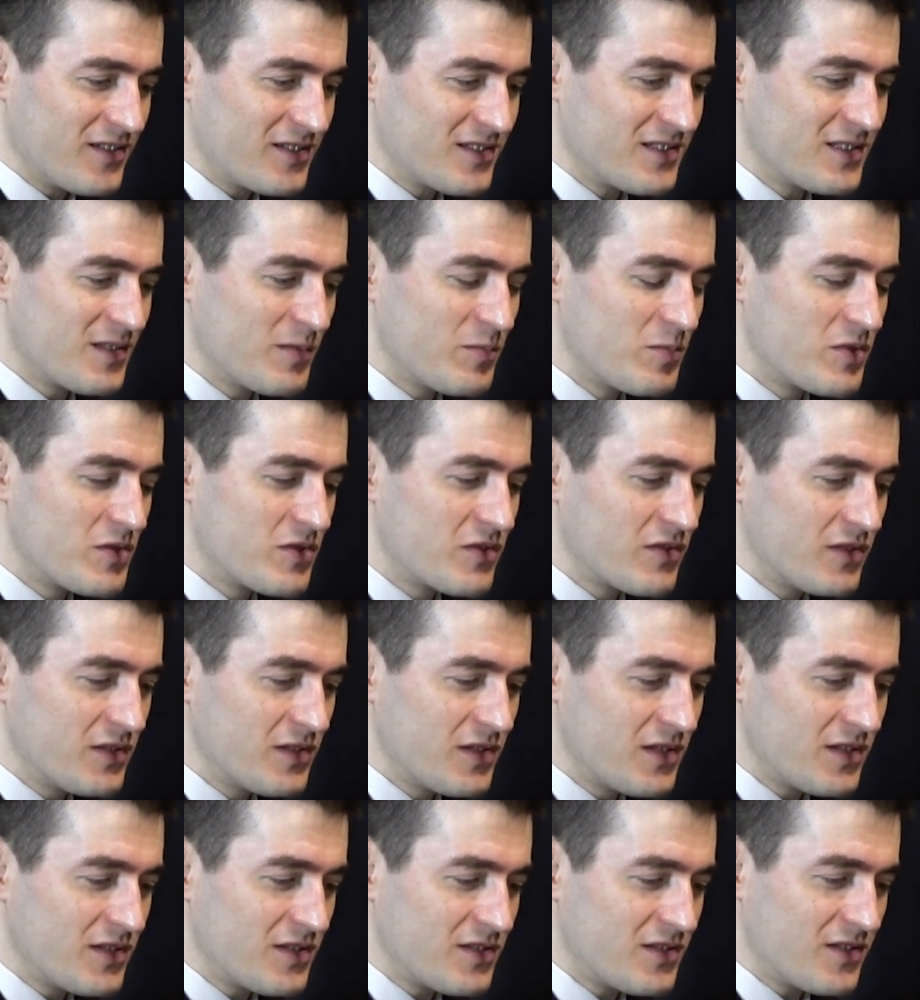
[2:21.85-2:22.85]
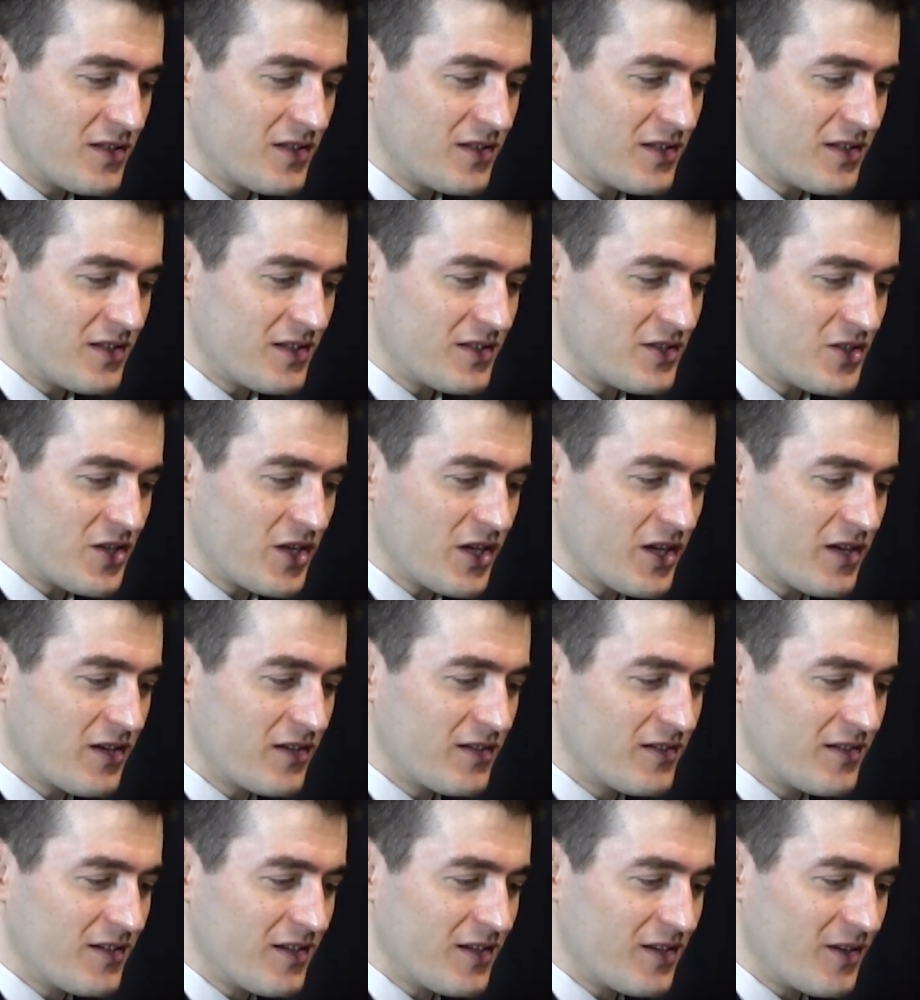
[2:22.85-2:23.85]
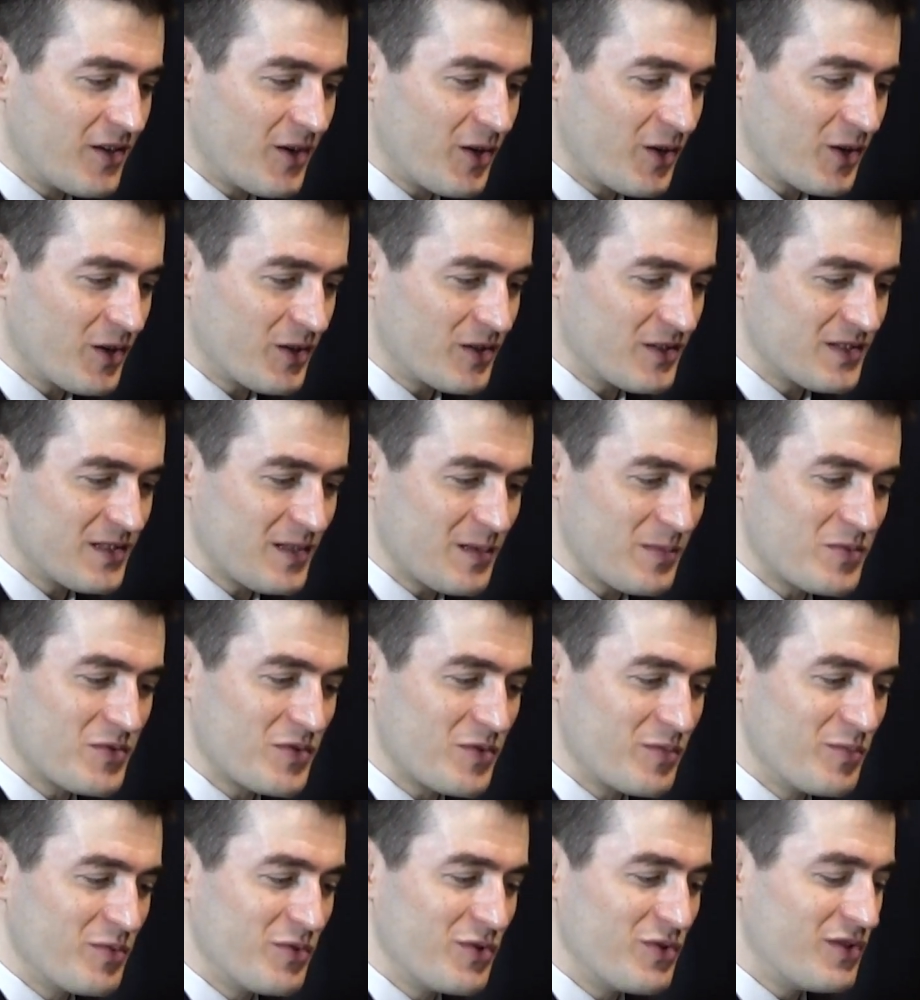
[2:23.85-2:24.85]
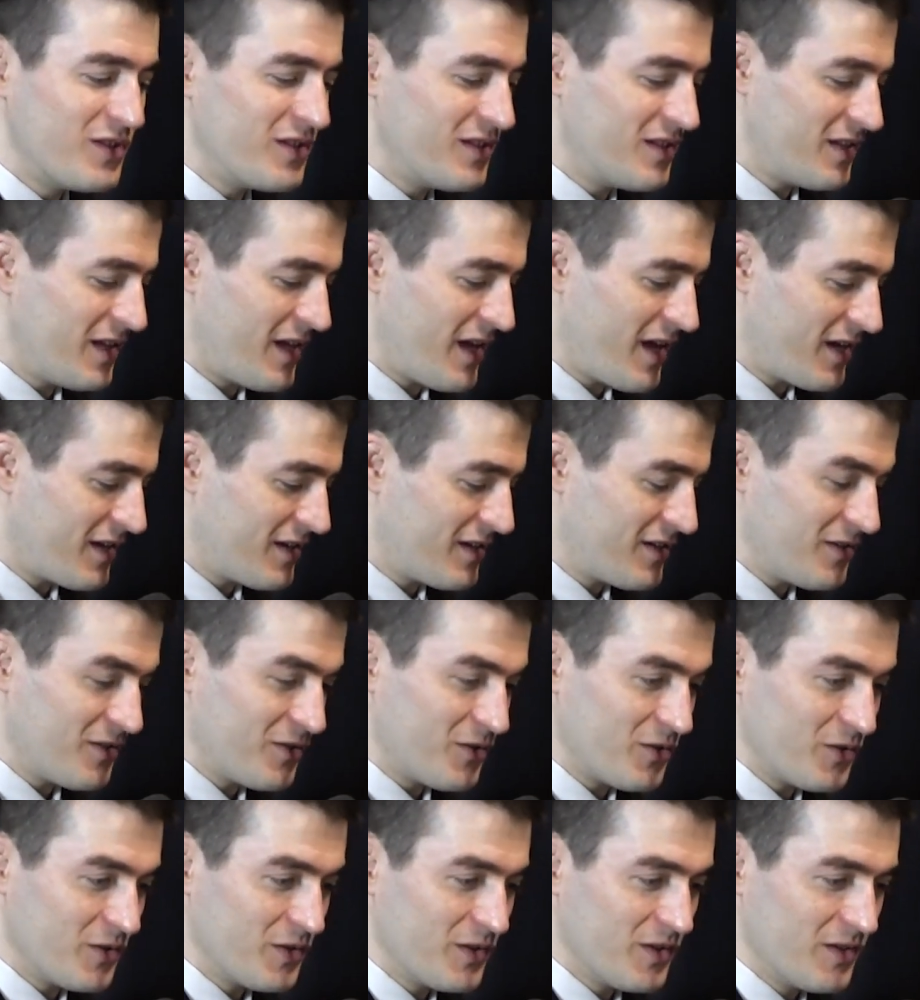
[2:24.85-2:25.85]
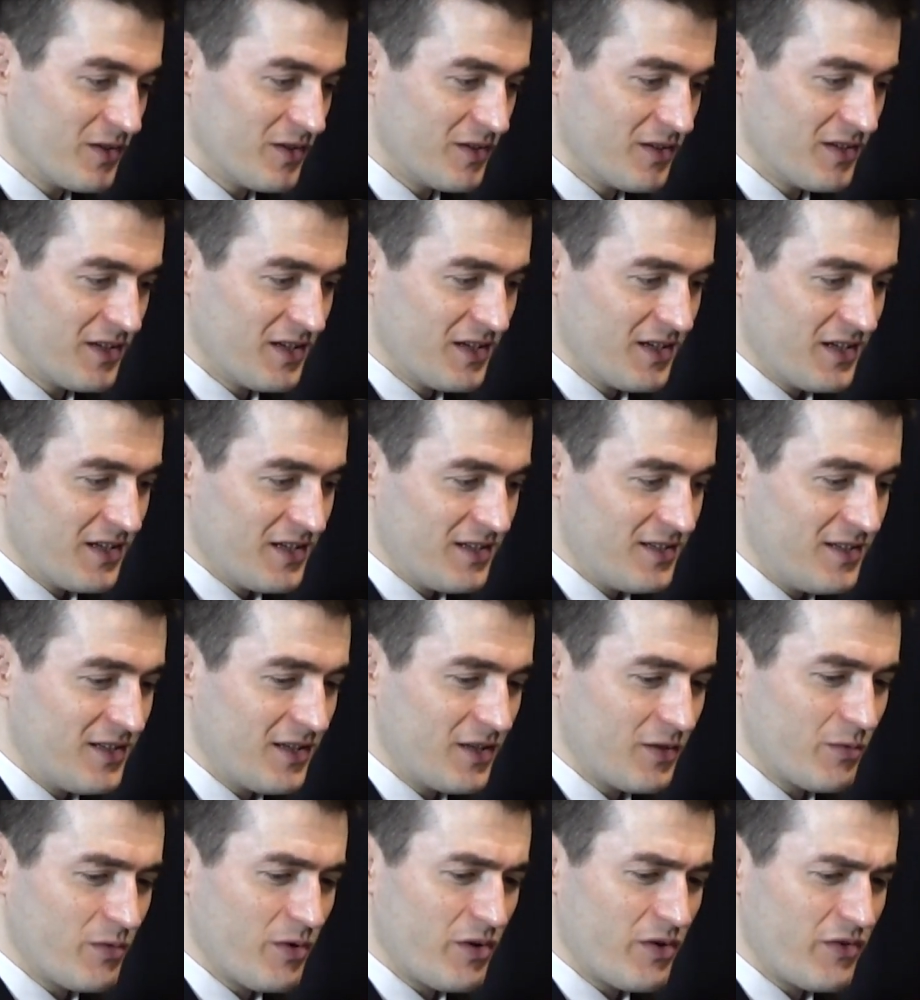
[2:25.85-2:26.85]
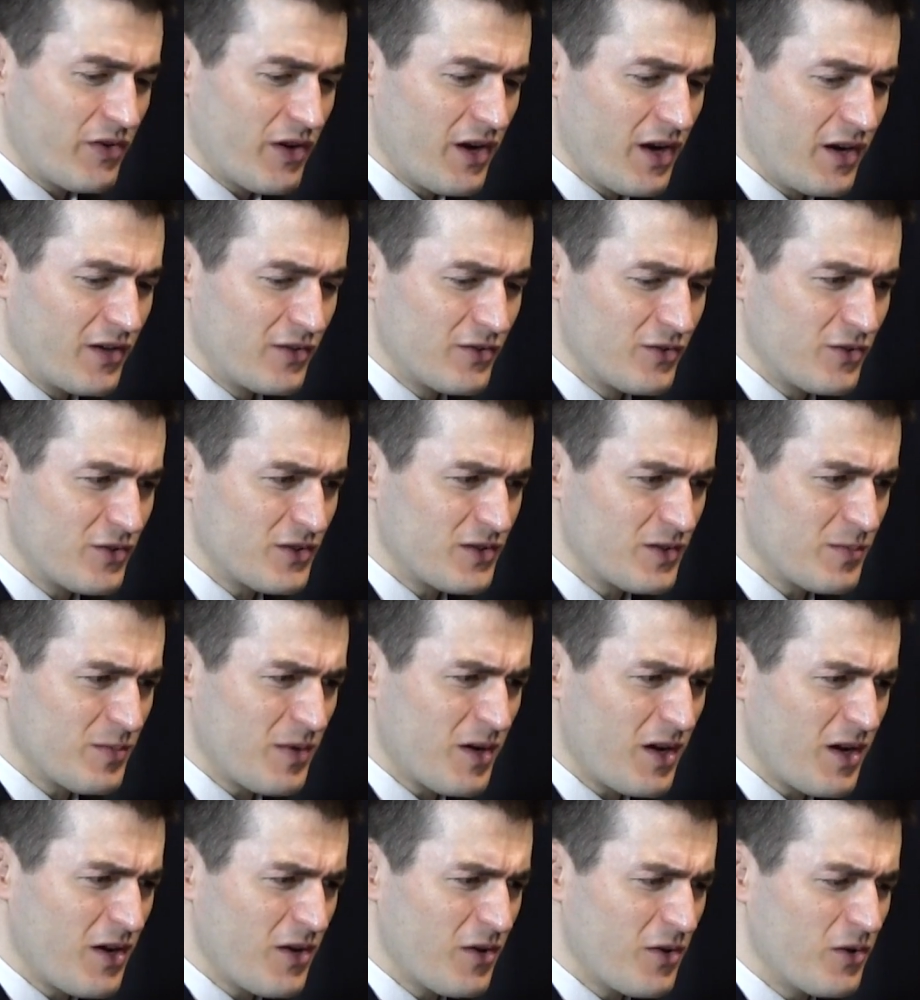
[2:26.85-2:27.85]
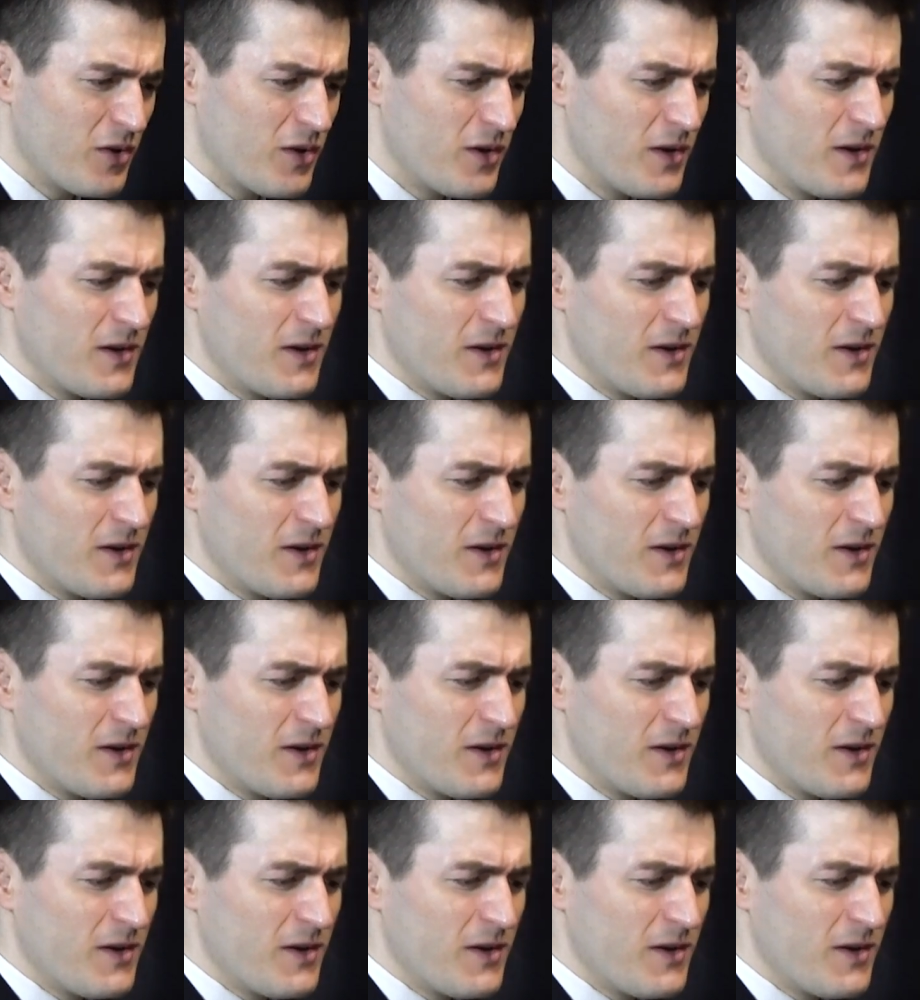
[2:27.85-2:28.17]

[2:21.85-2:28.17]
Is symmetry the ch the chicken and our conception of beauty the egg, or the other way around, or somehow